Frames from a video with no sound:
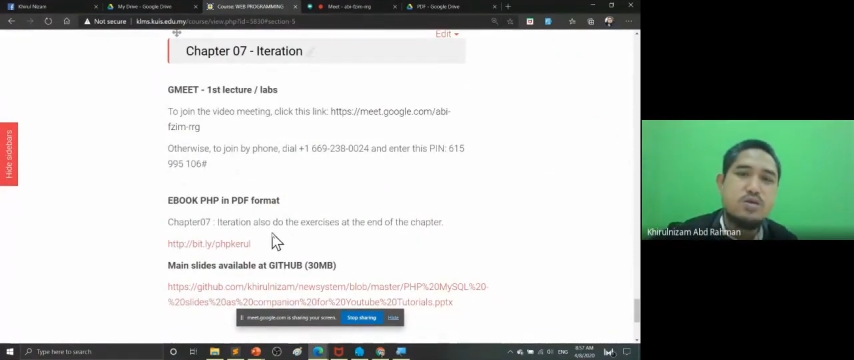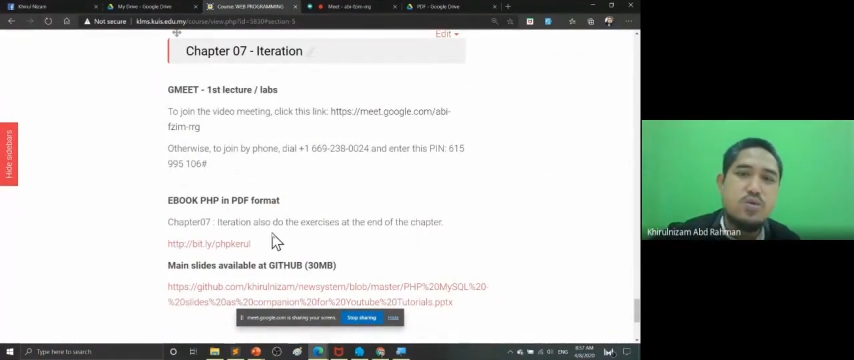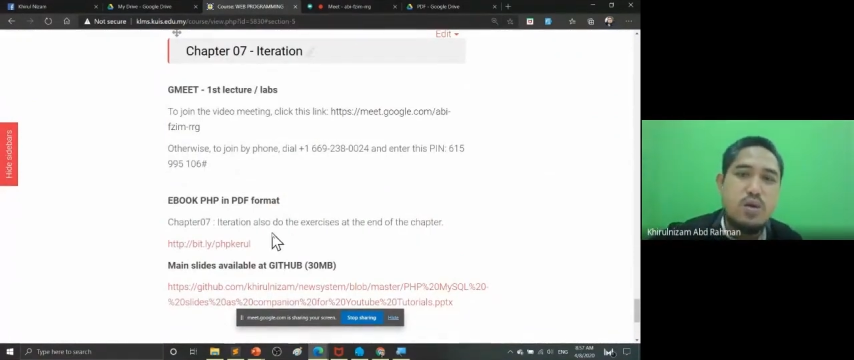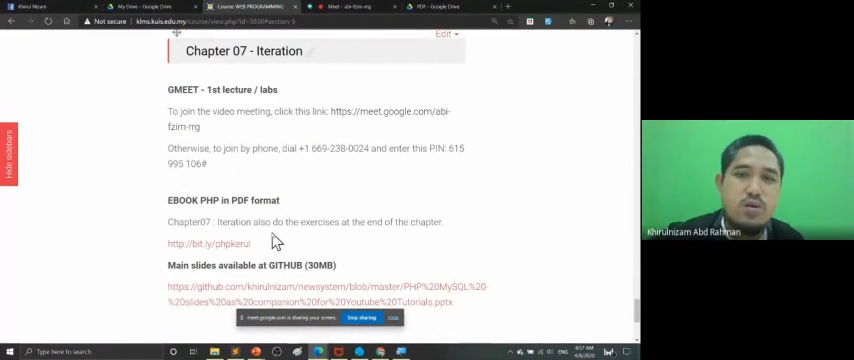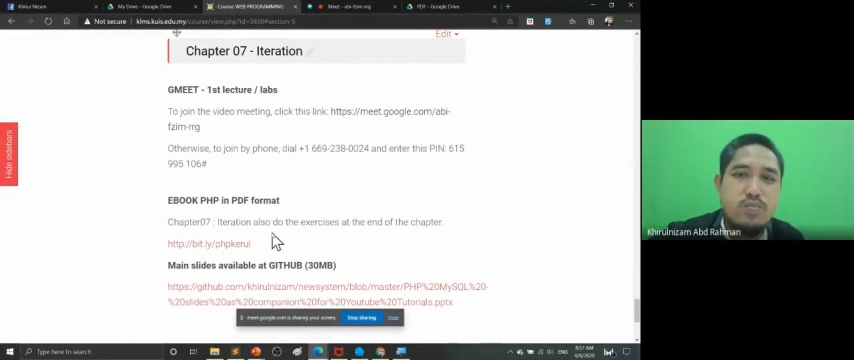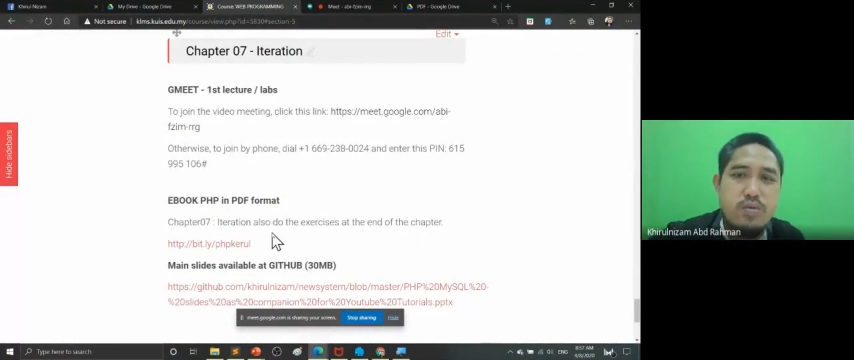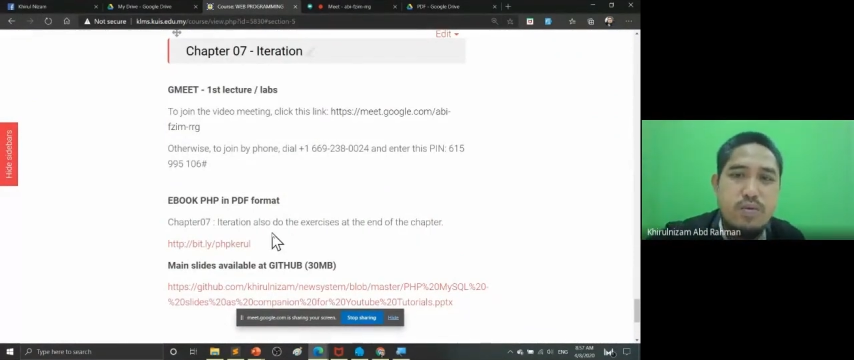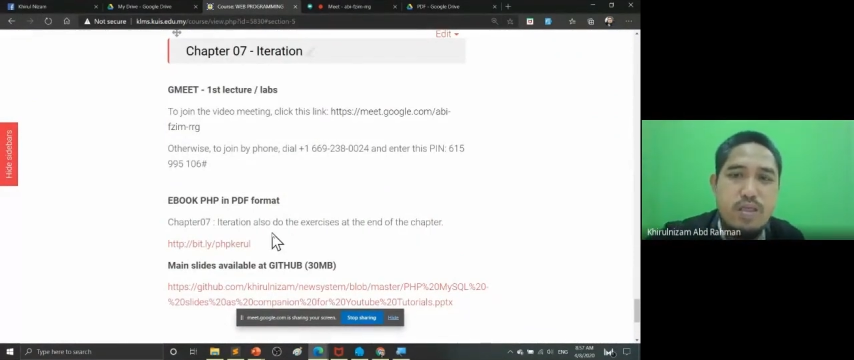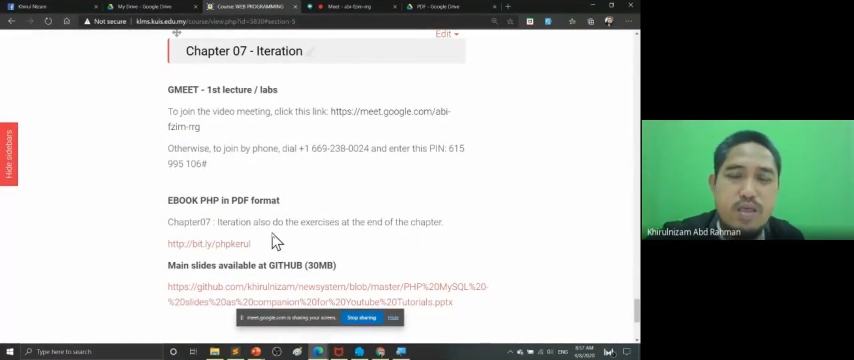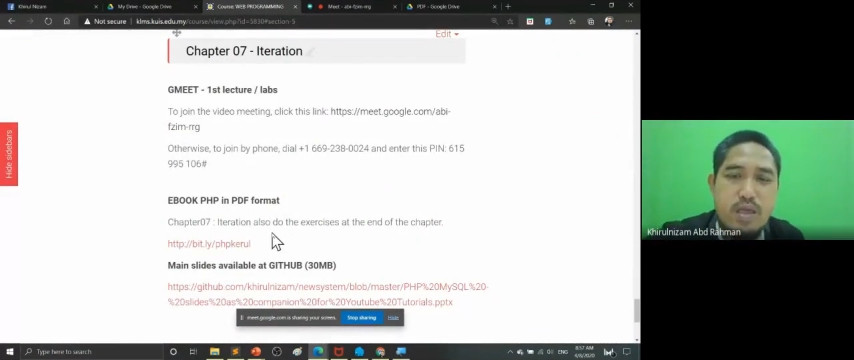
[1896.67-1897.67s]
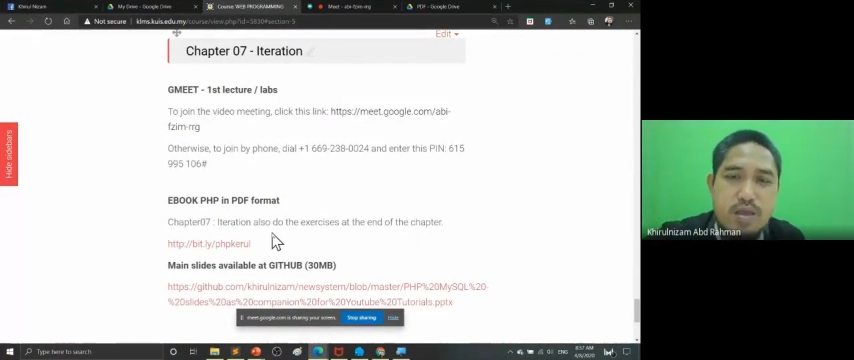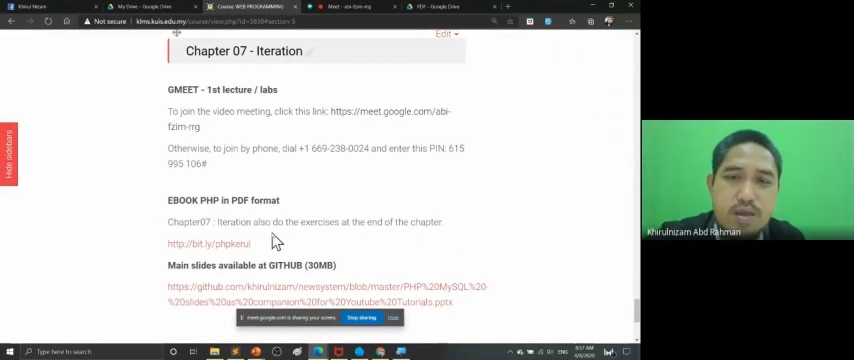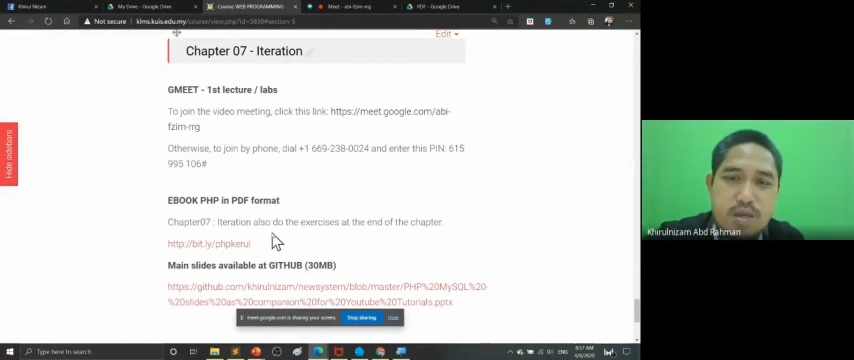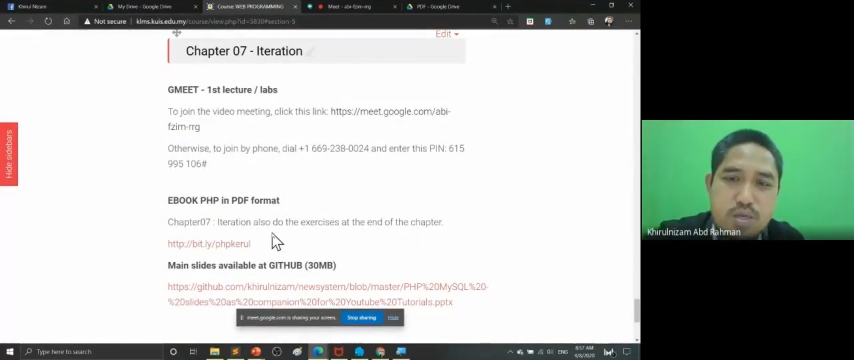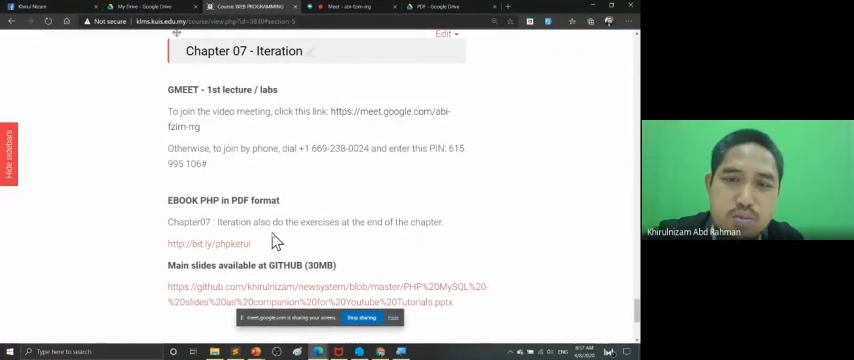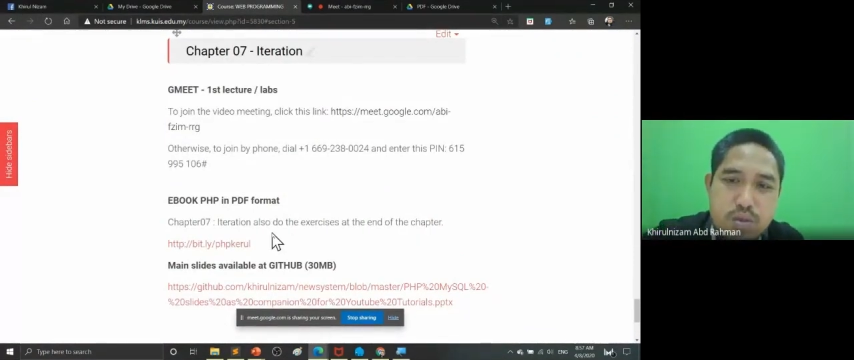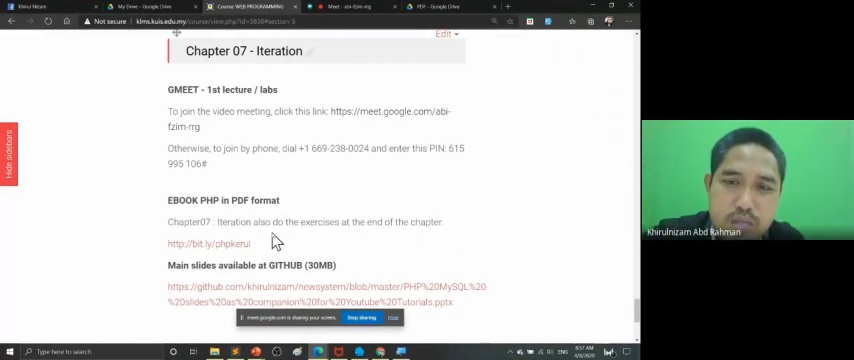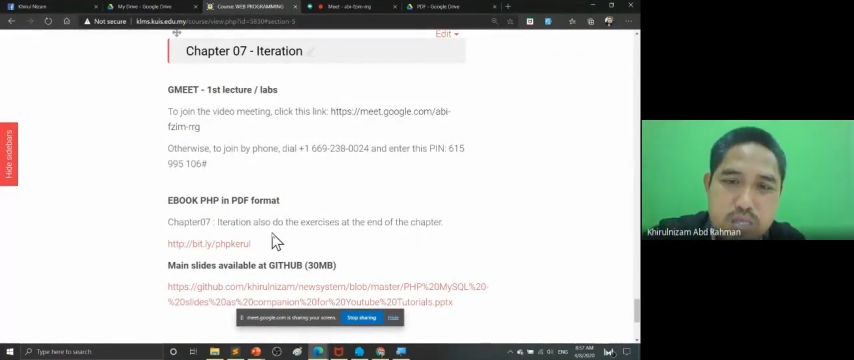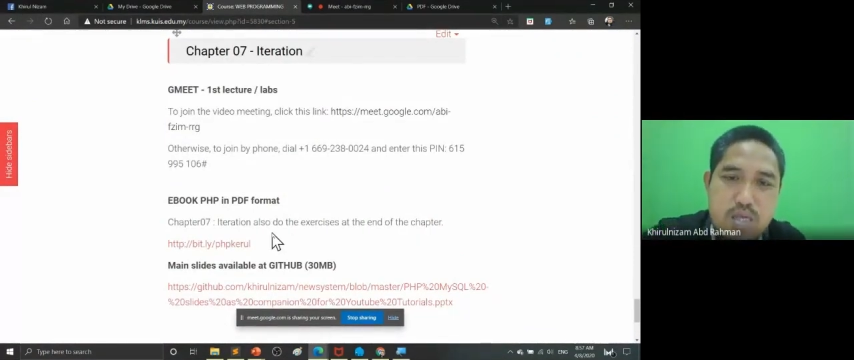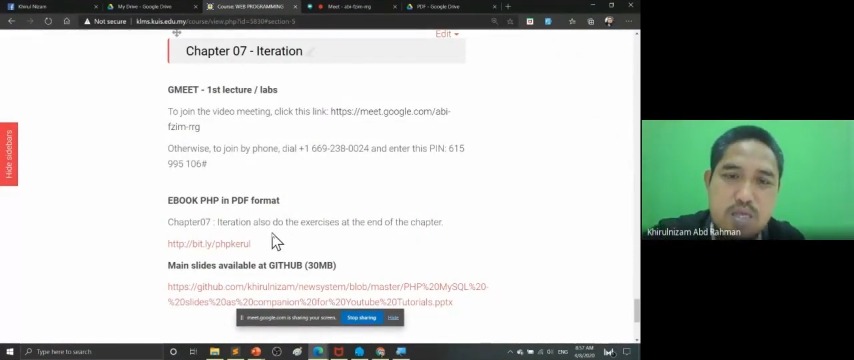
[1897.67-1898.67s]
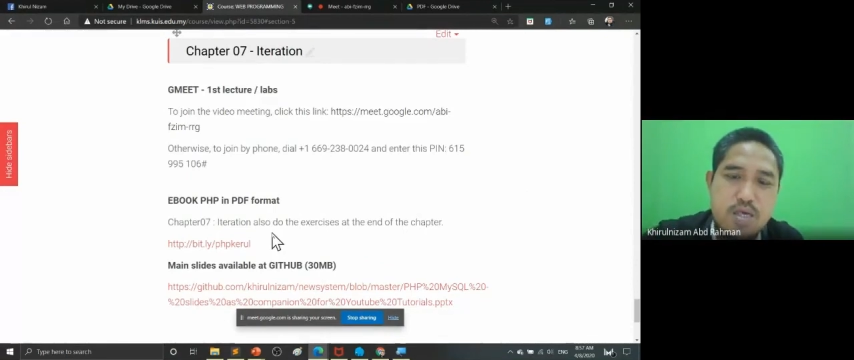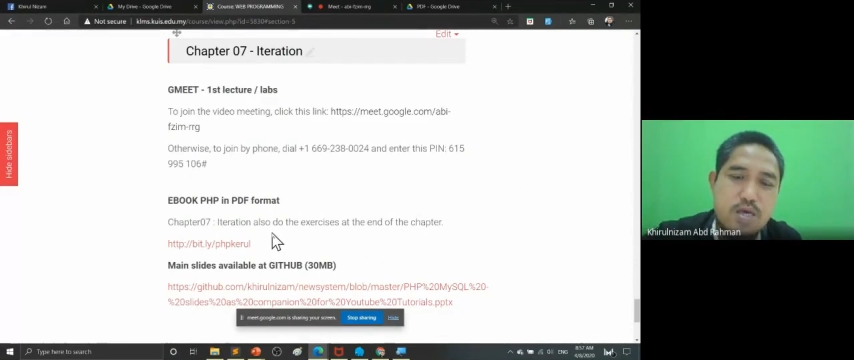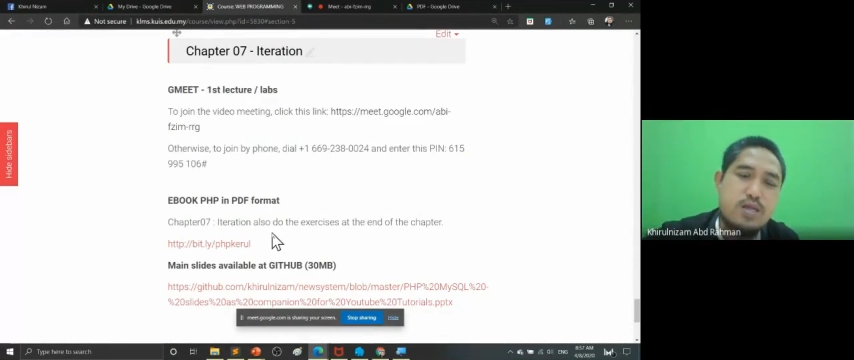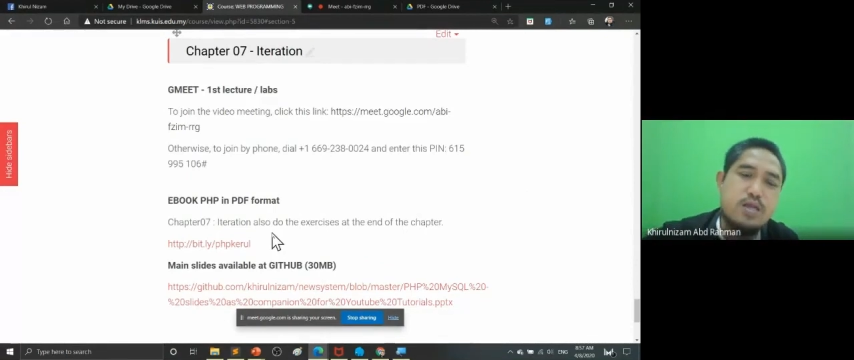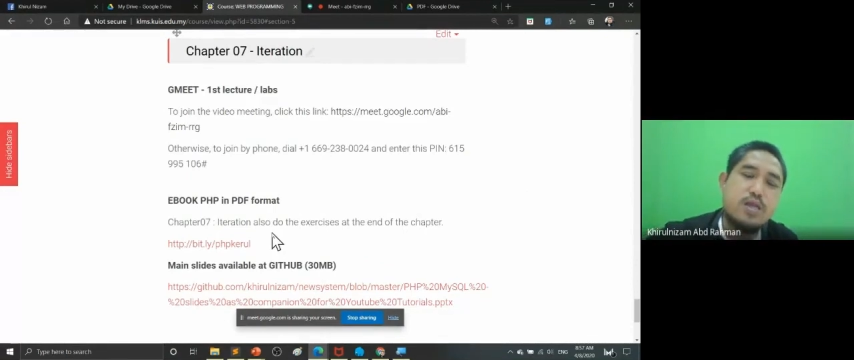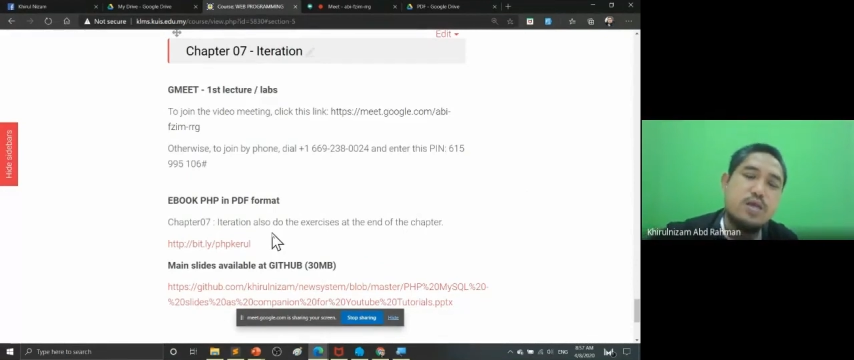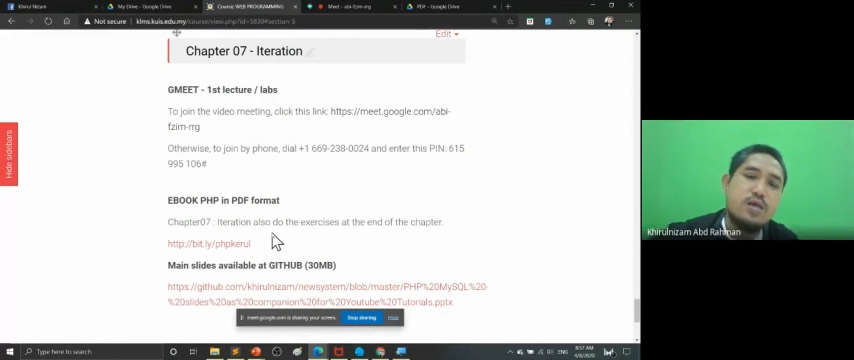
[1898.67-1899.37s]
So I don't provide the attendance for this session.